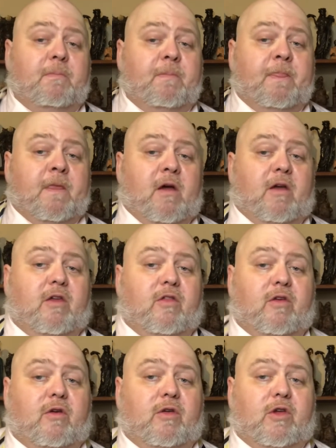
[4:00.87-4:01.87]

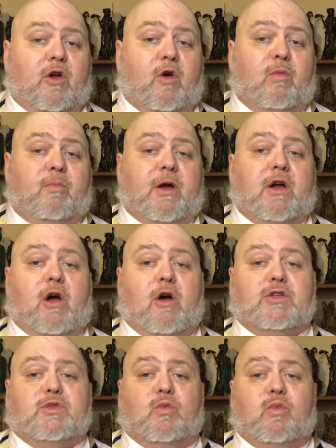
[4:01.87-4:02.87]
Because
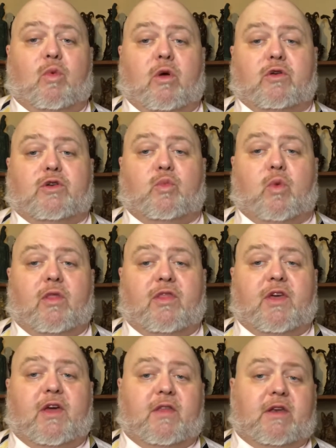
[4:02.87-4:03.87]
one
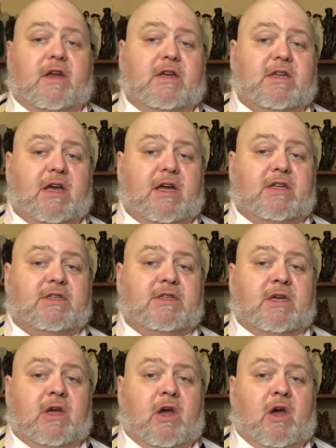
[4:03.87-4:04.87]
thing that dictates
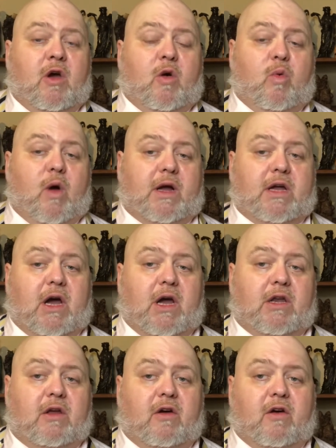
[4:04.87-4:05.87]
what kind
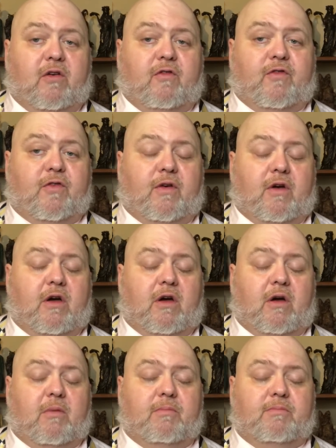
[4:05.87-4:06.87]
of
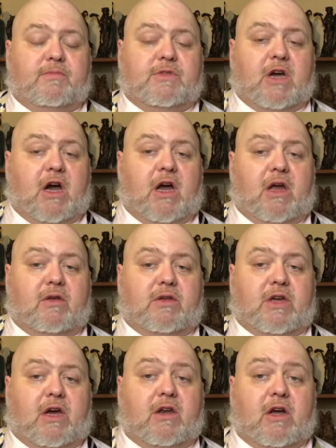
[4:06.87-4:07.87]
tie
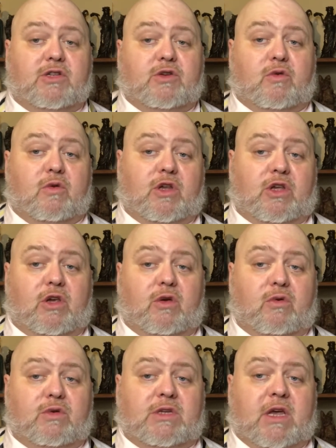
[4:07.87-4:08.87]
knot you're going to
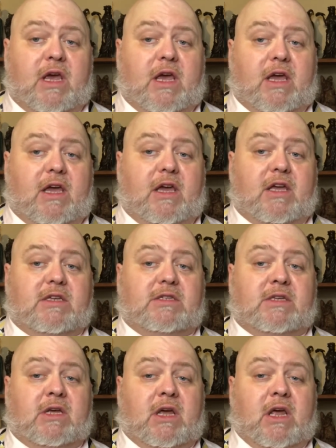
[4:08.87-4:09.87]
use is
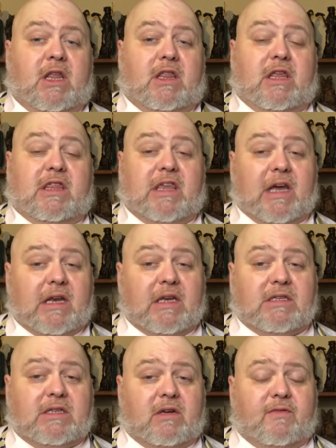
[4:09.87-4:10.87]
the thickness
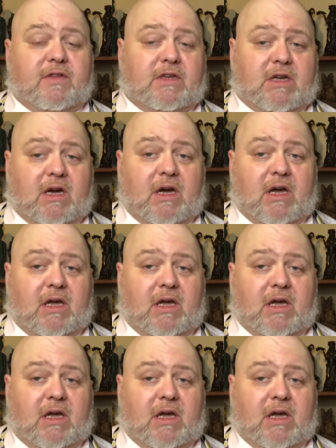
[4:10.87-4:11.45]
of the tie